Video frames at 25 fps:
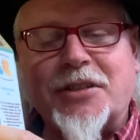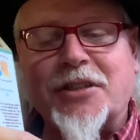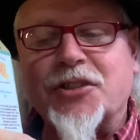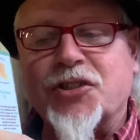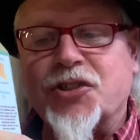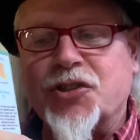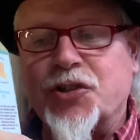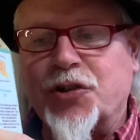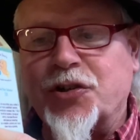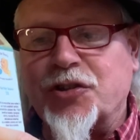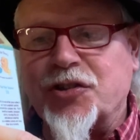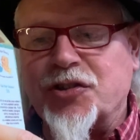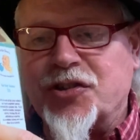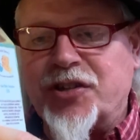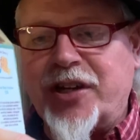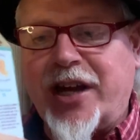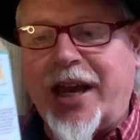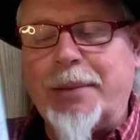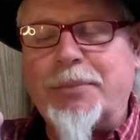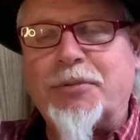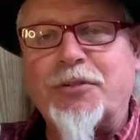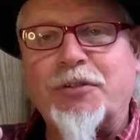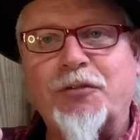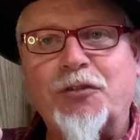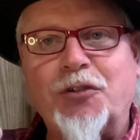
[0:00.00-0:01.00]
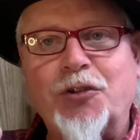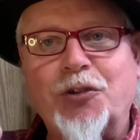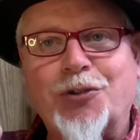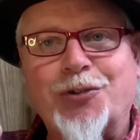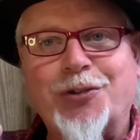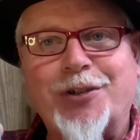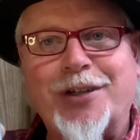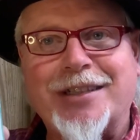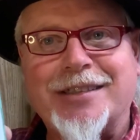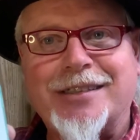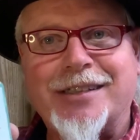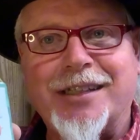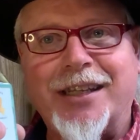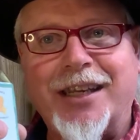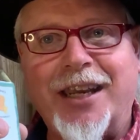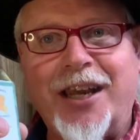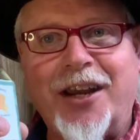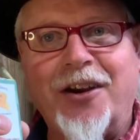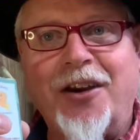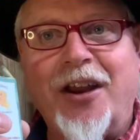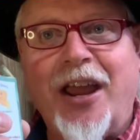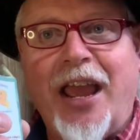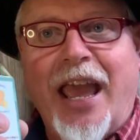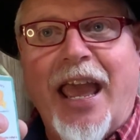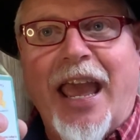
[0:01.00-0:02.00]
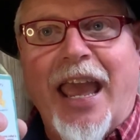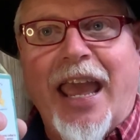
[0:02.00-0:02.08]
and certain types of nutrients in here,